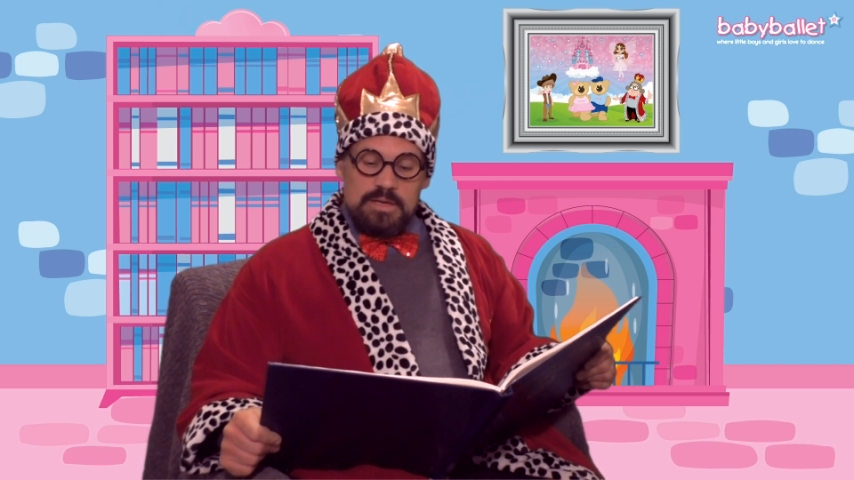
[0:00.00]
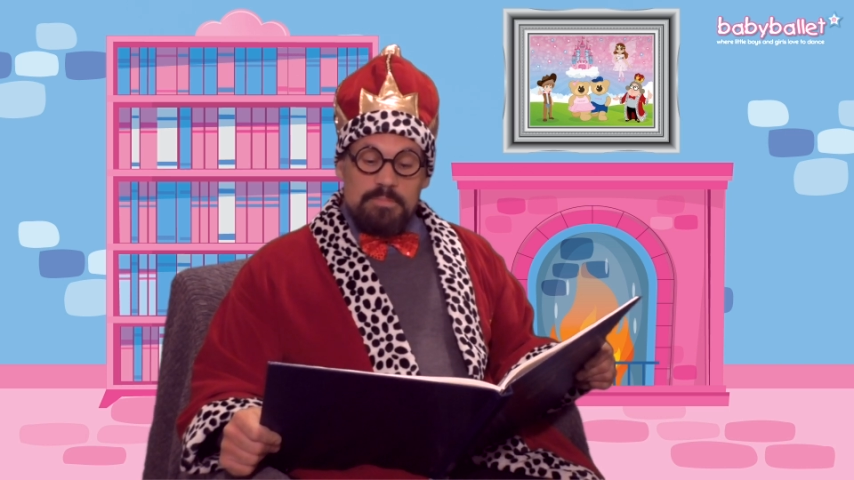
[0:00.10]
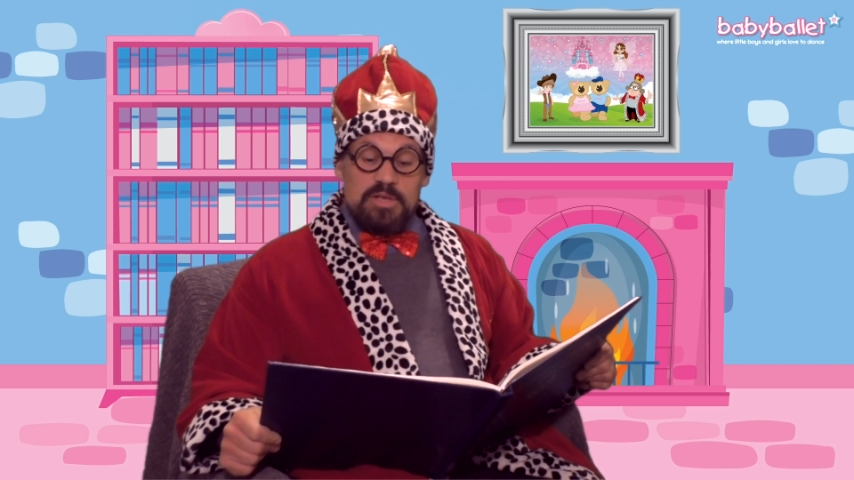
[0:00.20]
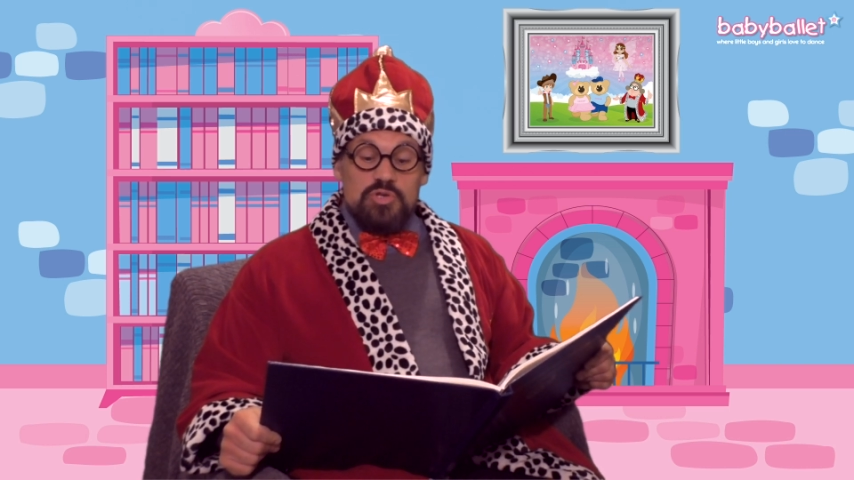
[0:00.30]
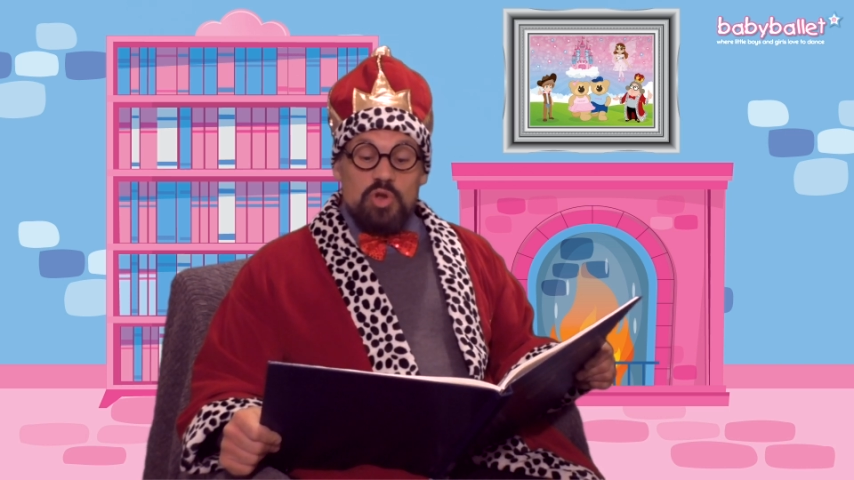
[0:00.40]

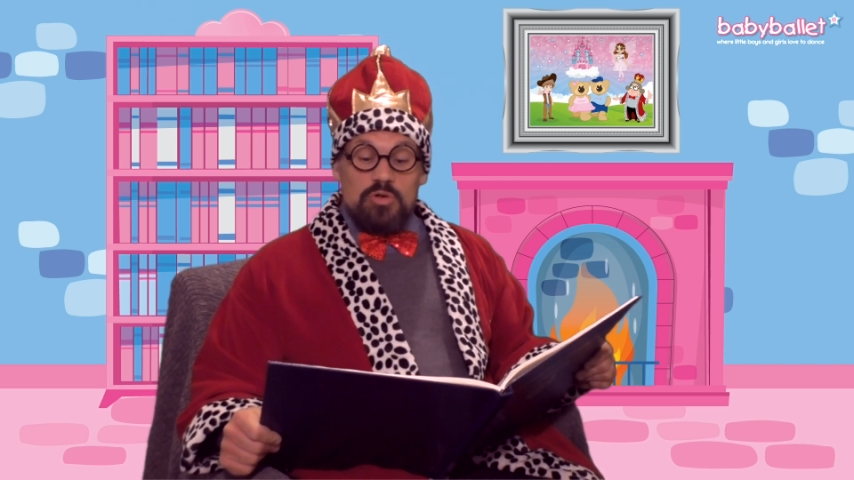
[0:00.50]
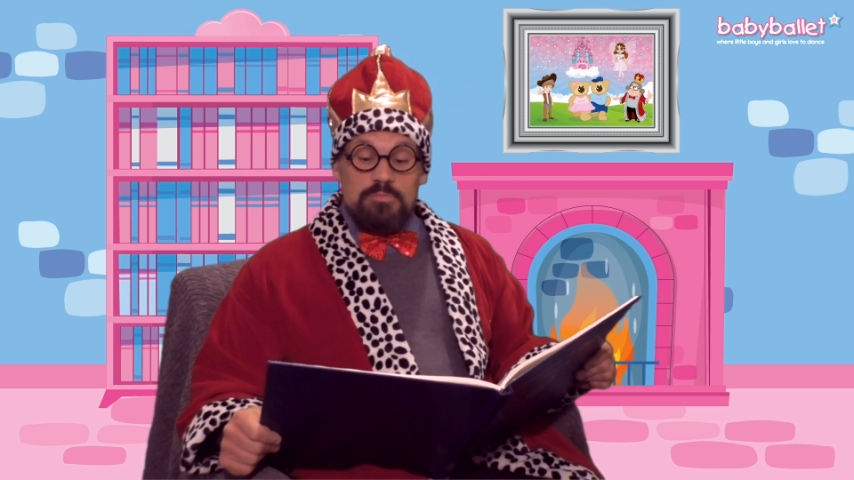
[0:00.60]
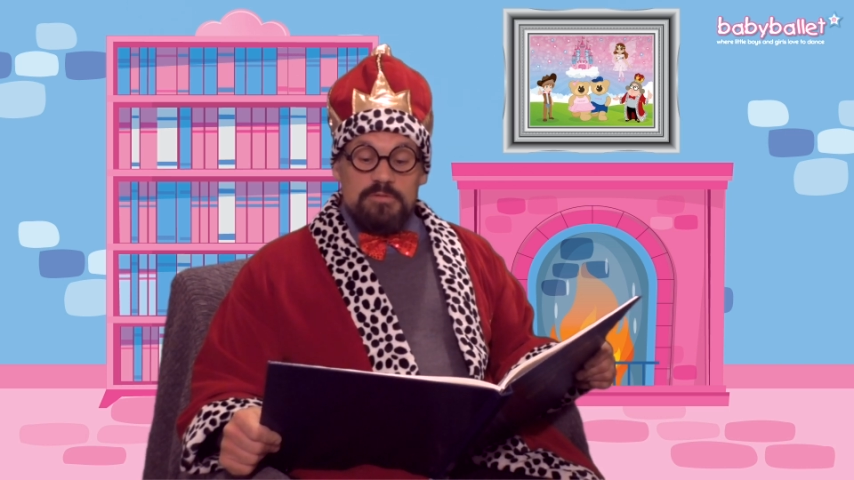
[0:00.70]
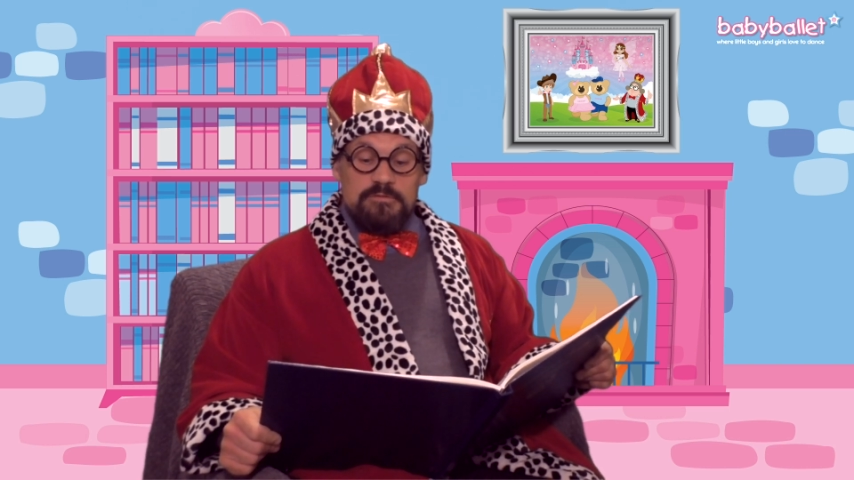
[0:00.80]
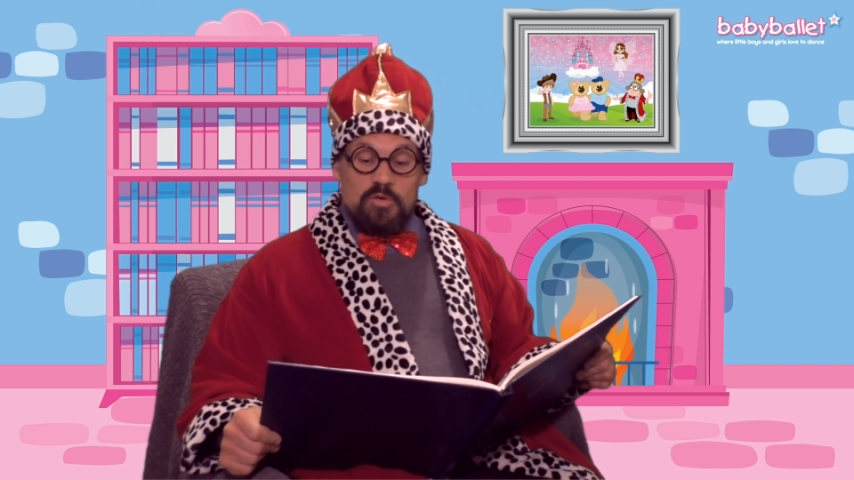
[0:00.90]
but not
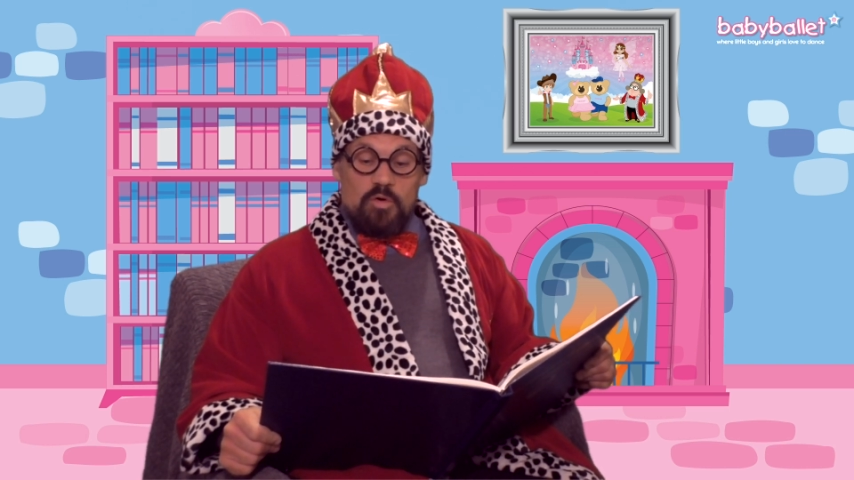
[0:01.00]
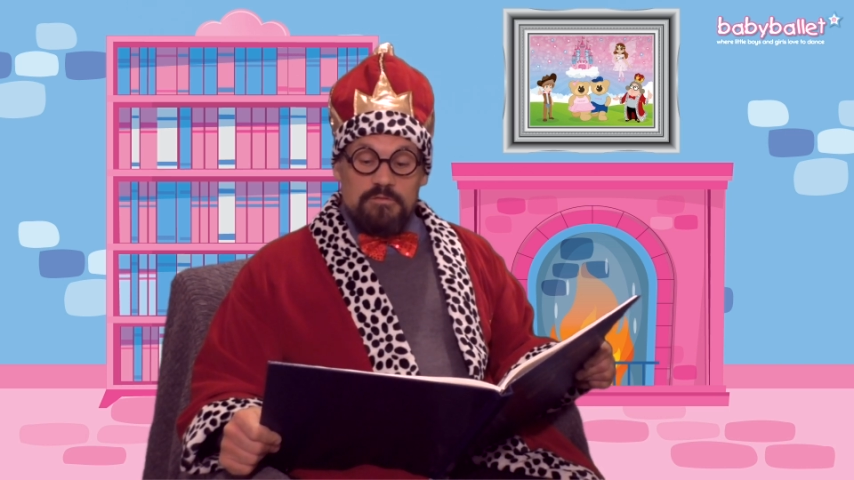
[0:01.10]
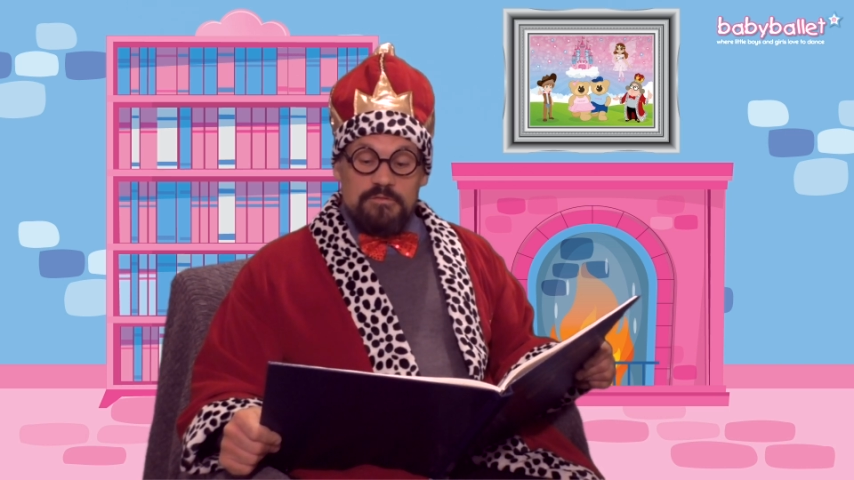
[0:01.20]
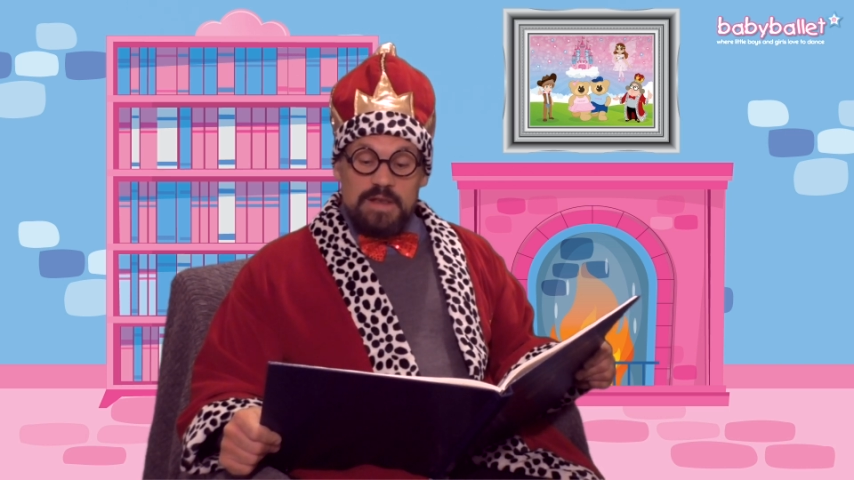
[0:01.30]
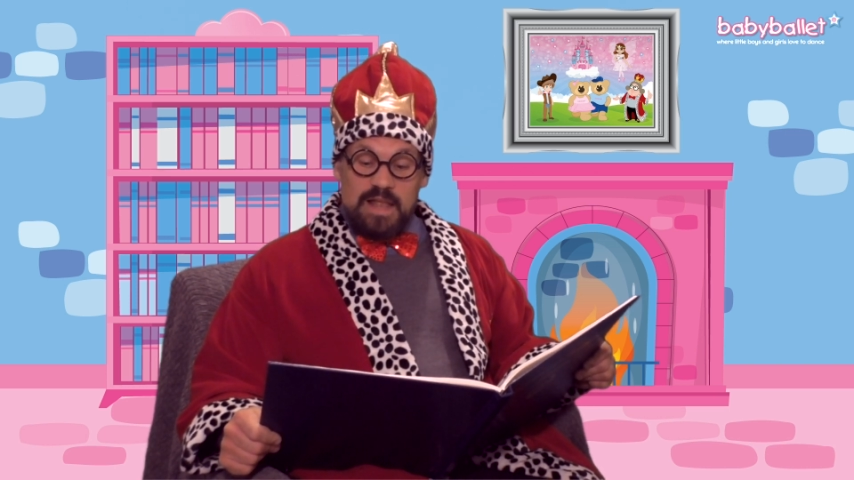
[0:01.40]
before
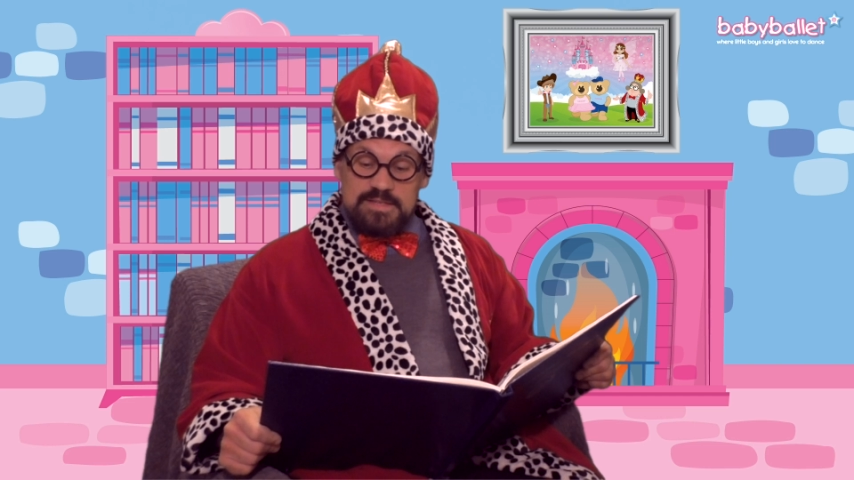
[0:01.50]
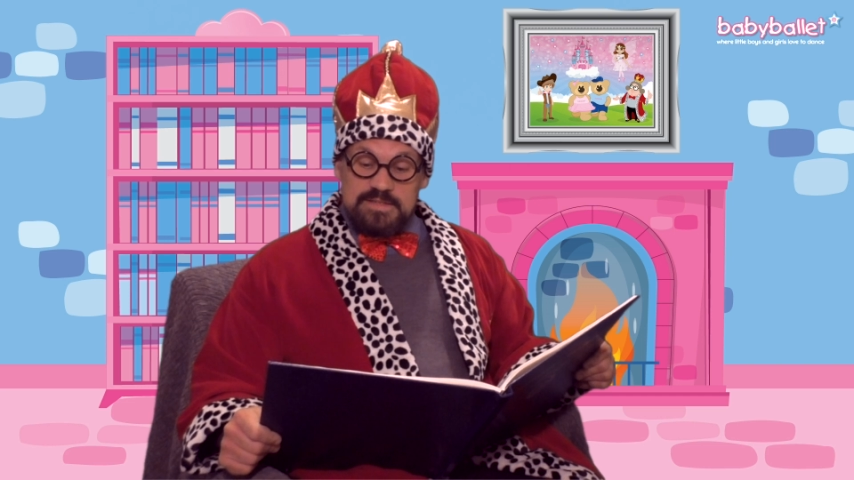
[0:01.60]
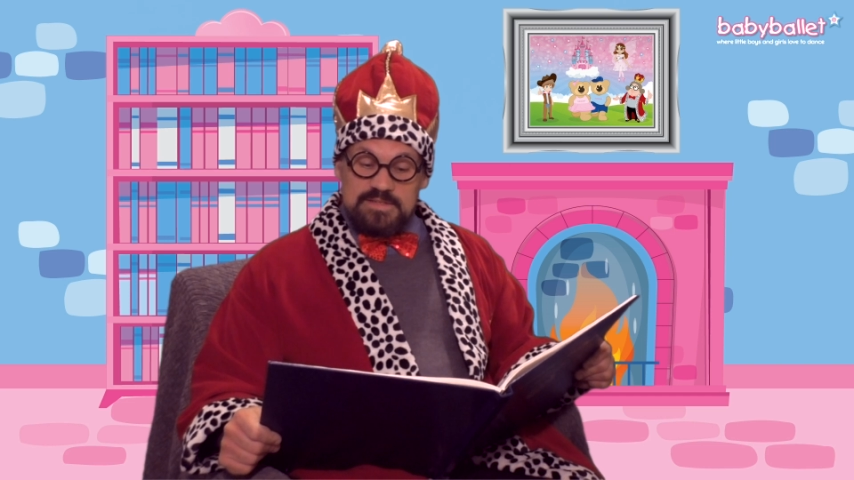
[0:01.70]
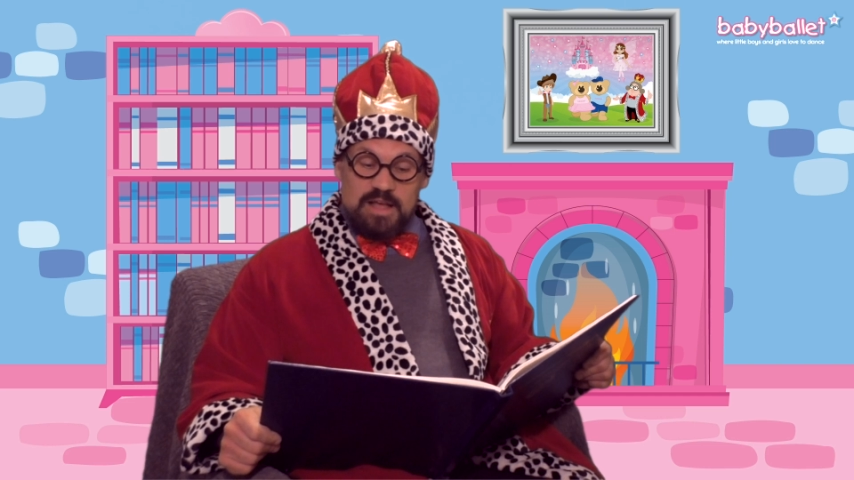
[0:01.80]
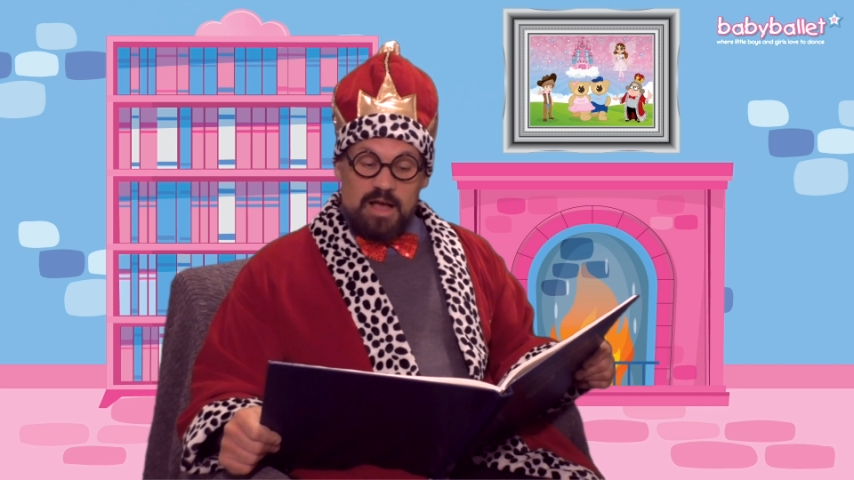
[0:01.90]

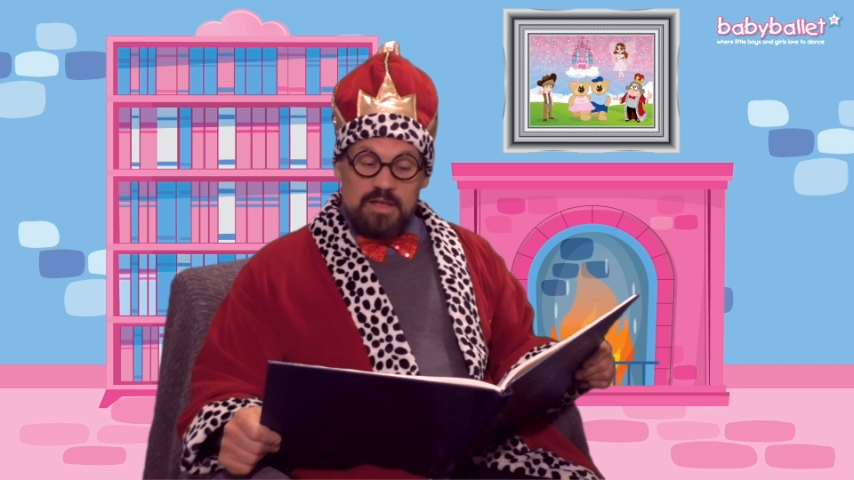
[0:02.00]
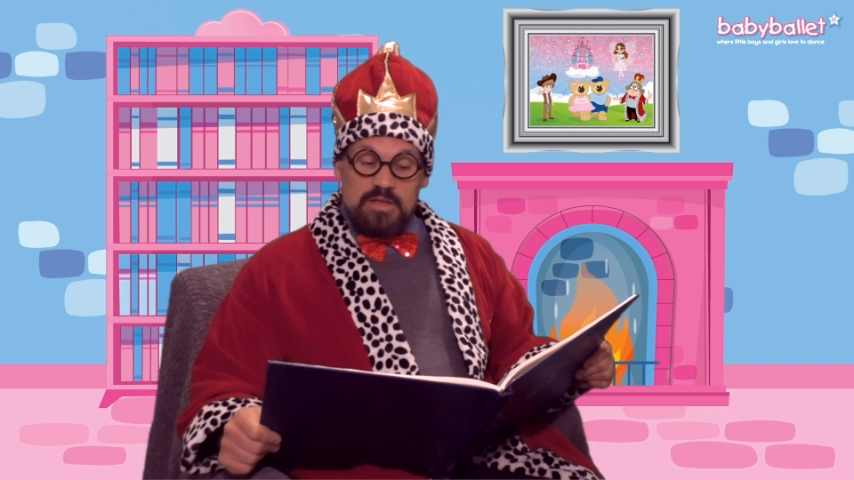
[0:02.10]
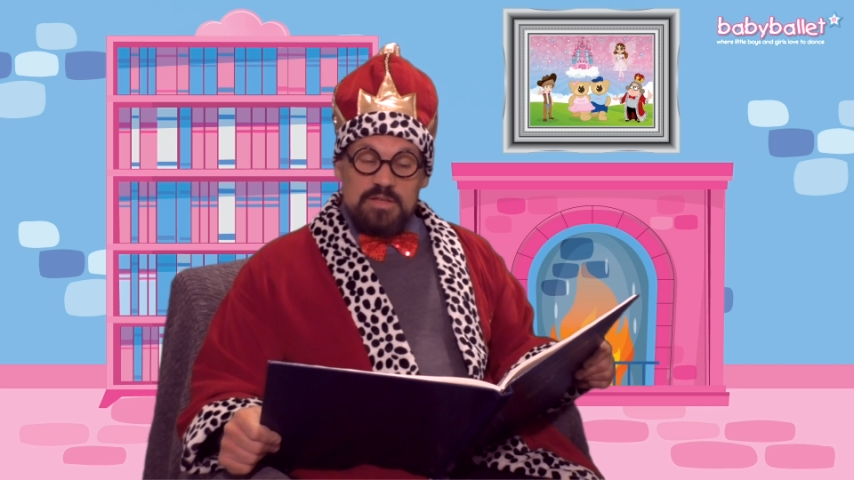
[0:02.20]
Flutterstar